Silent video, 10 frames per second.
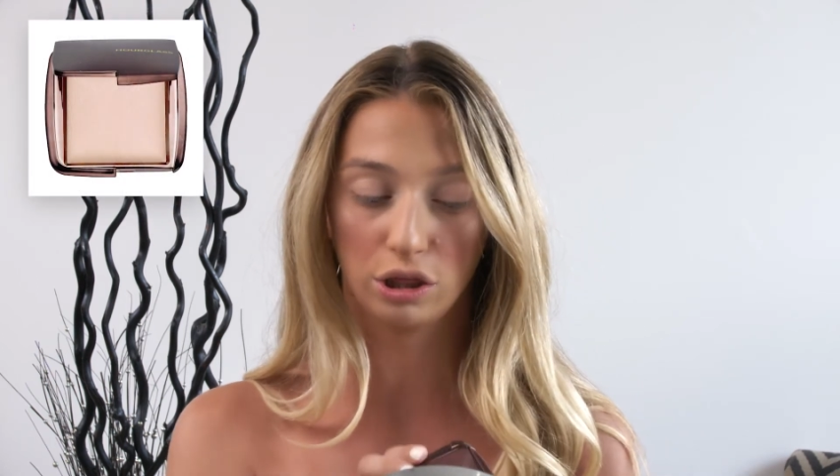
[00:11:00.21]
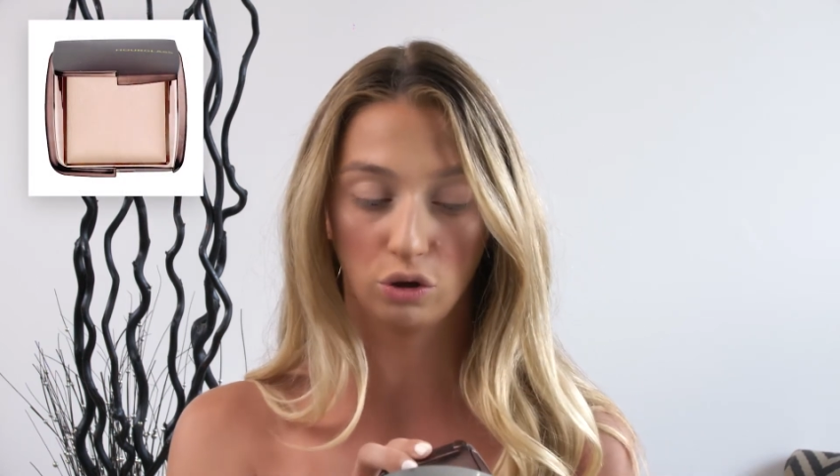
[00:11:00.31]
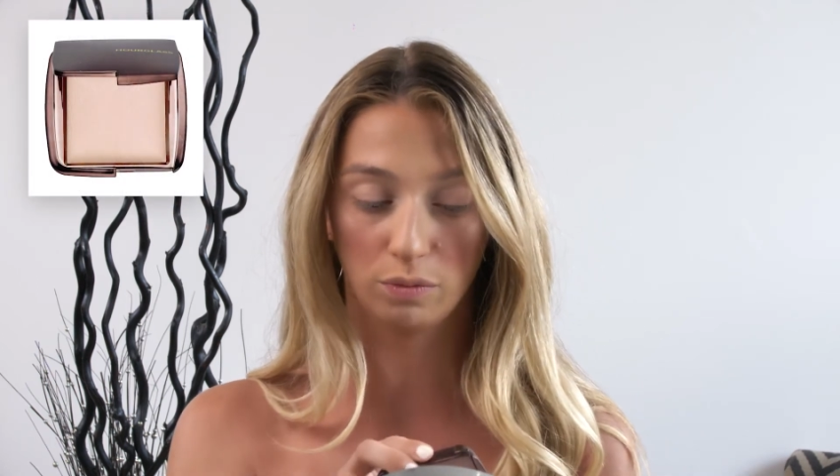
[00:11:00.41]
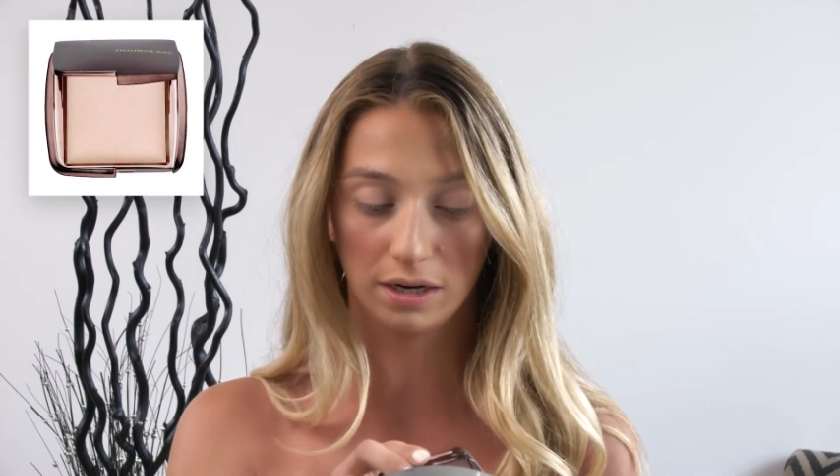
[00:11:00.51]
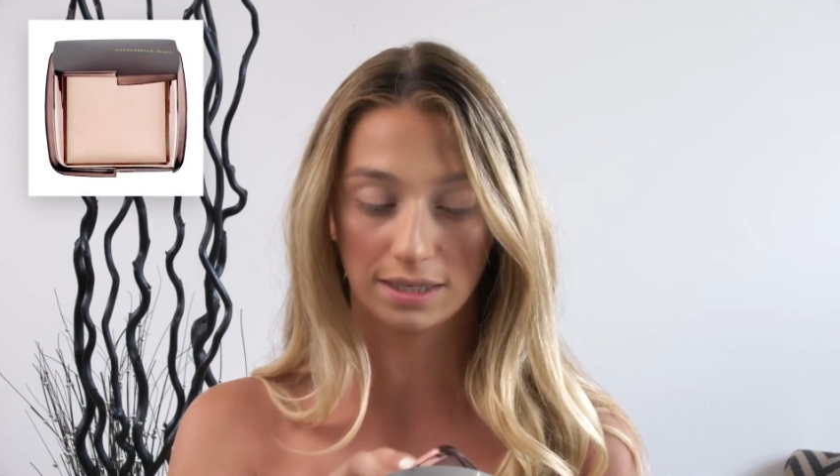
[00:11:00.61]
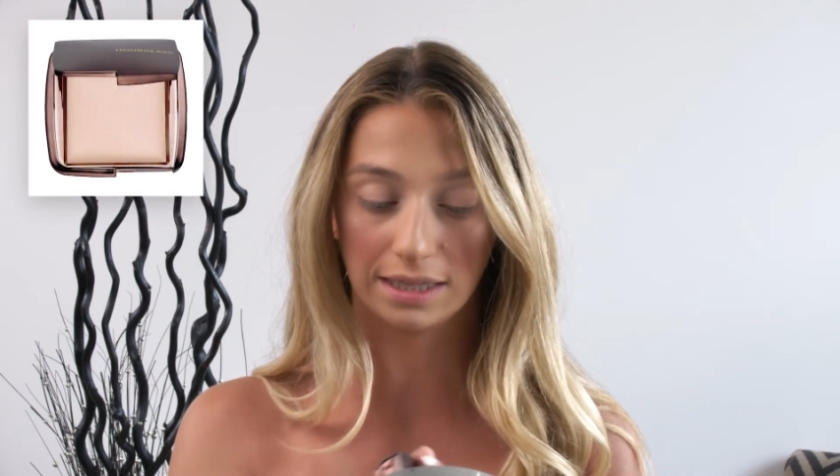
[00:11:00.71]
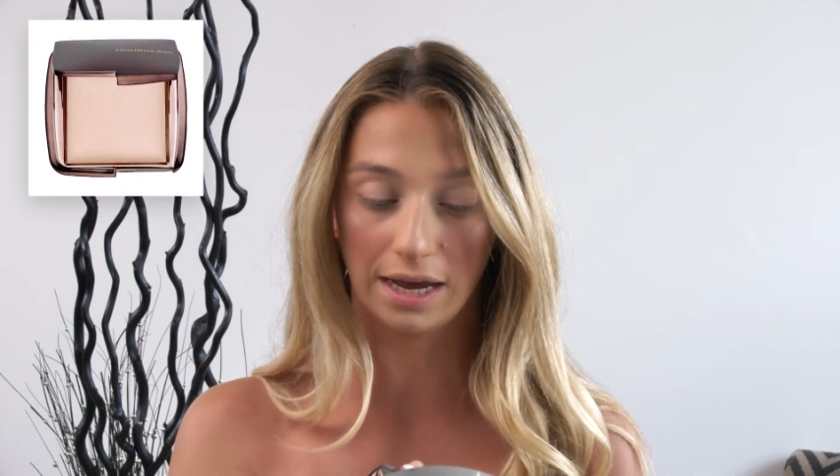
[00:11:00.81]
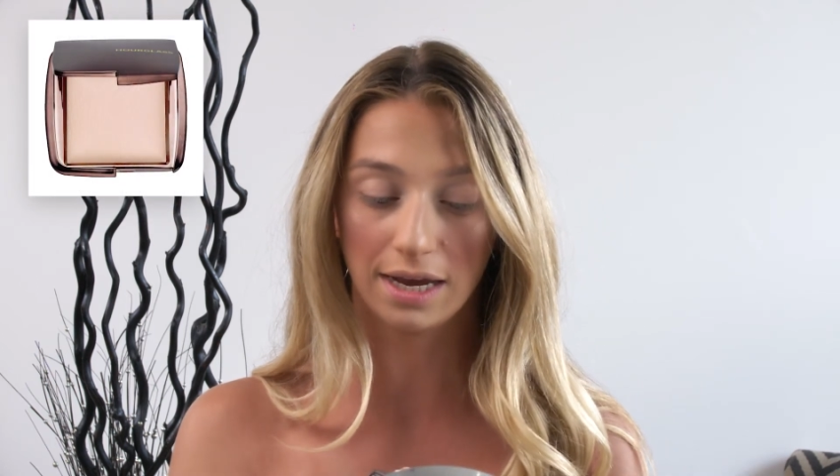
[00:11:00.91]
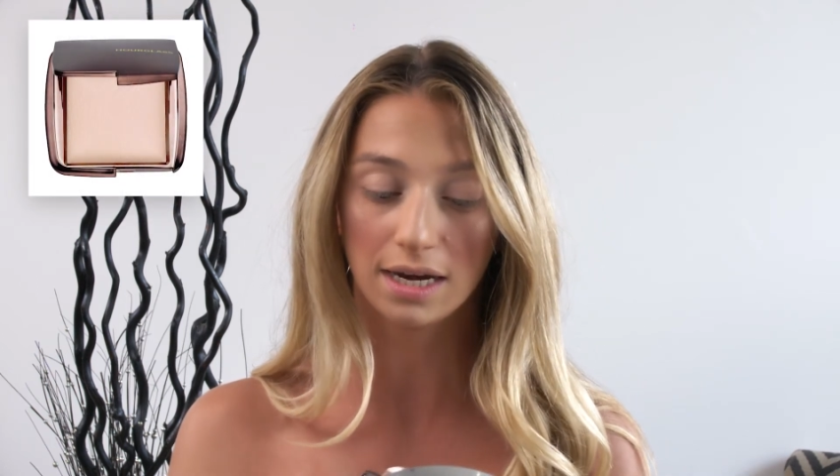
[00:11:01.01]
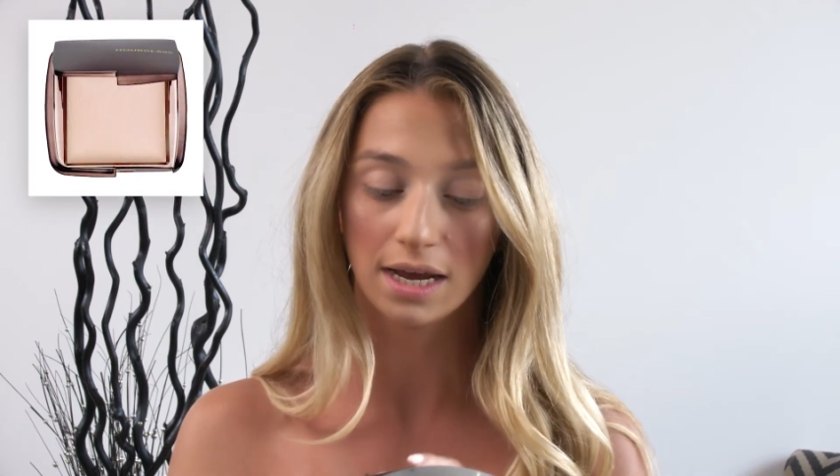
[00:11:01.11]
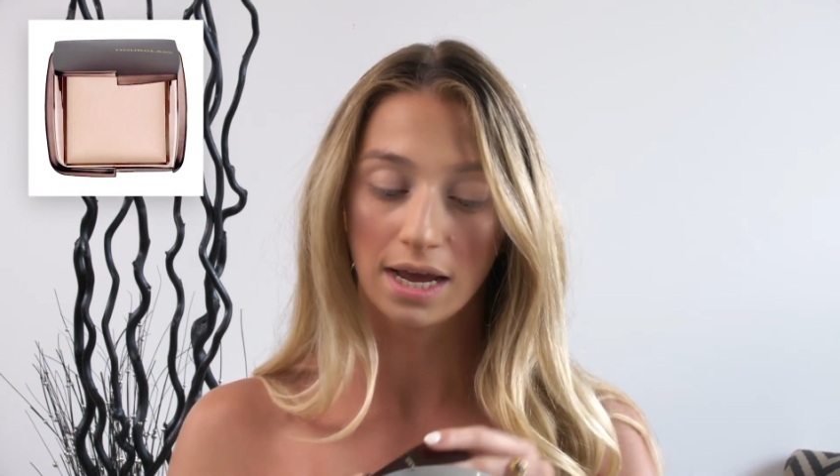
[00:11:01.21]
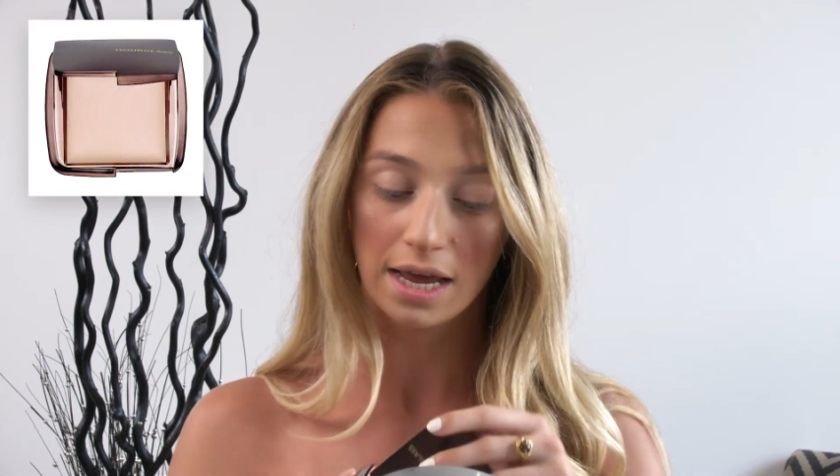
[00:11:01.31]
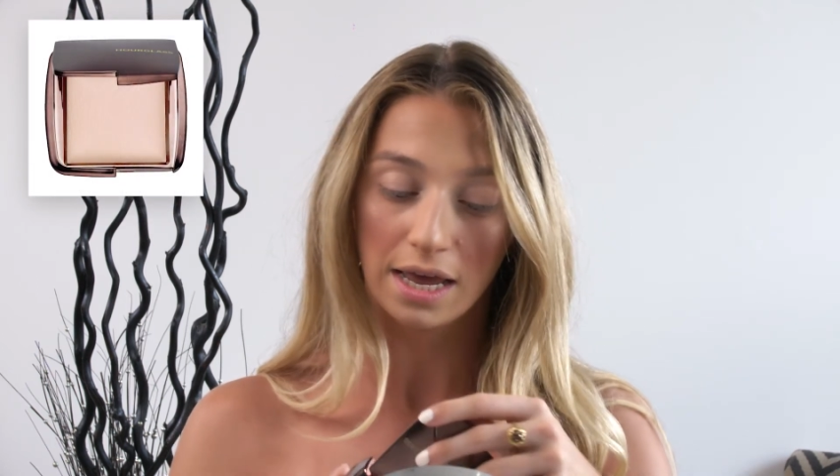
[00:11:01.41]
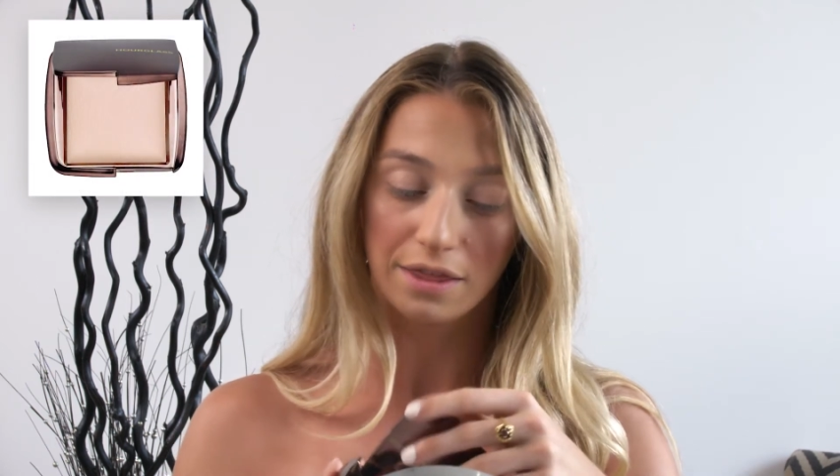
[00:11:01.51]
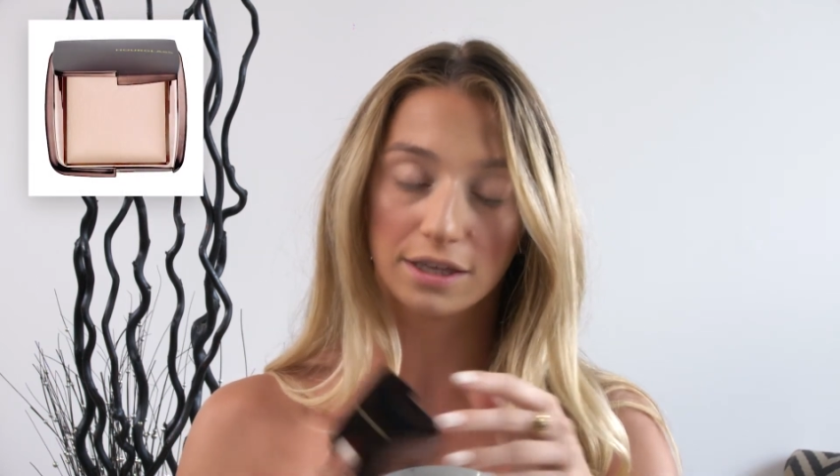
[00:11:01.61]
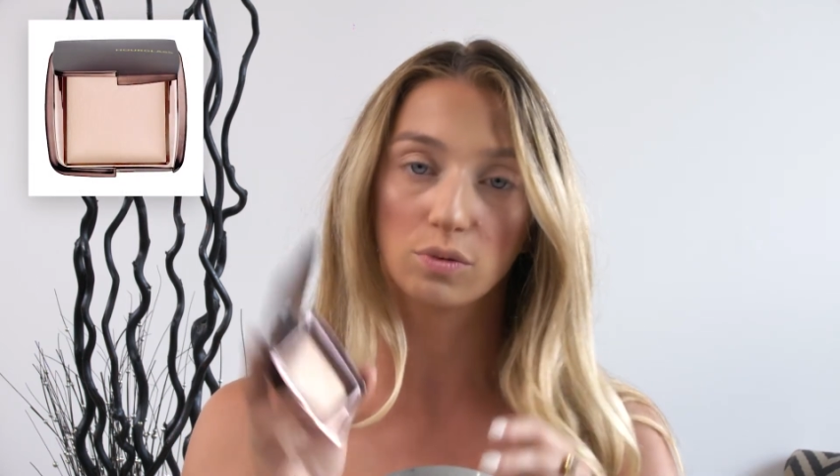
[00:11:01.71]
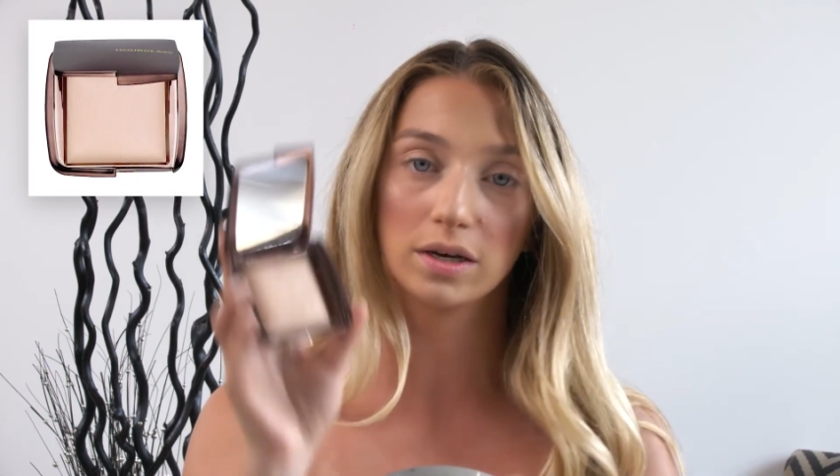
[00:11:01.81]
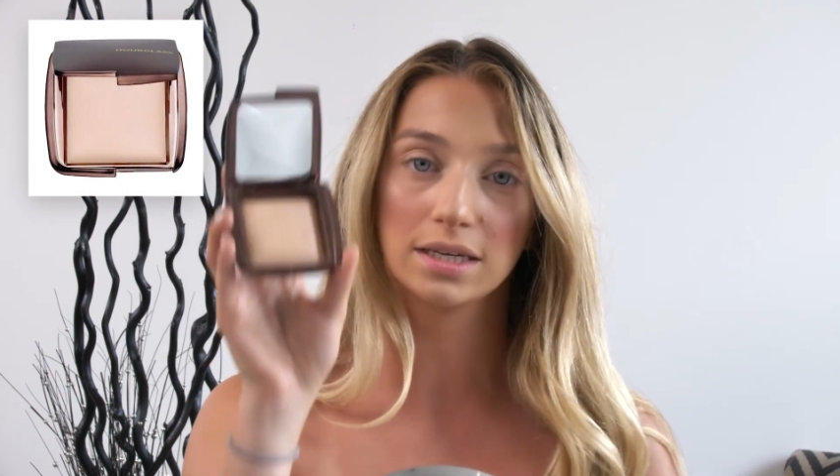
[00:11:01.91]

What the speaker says: Luminous Light. This one